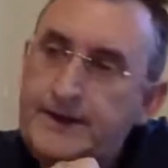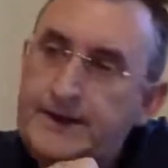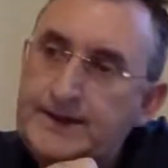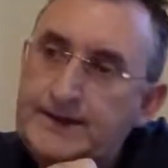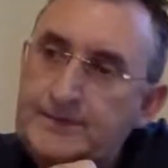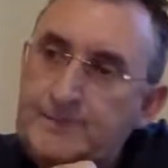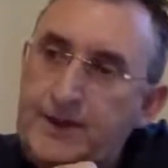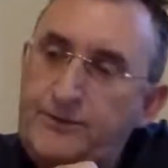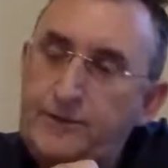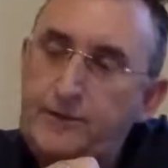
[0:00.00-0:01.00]
is,
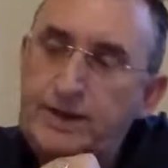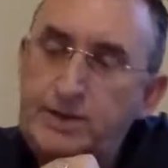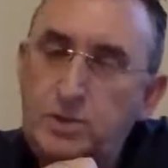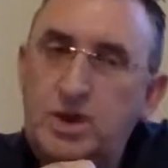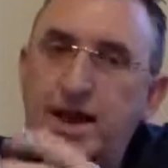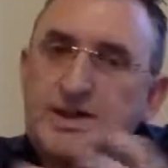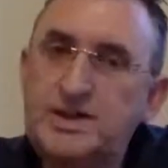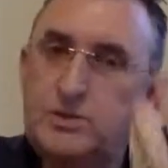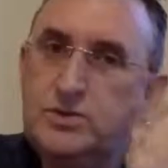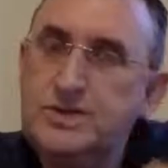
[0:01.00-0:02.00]
if it really, well,
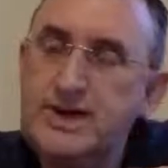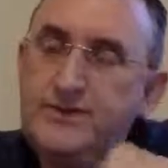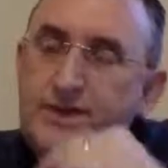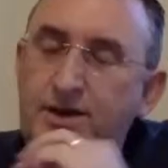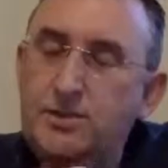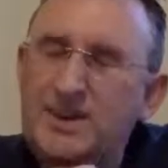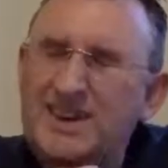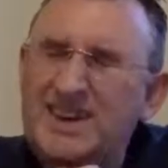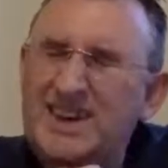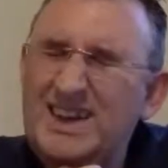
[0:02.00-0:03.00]
actually, we'll save that
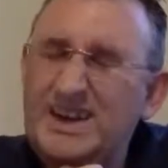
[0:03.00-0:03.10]
one.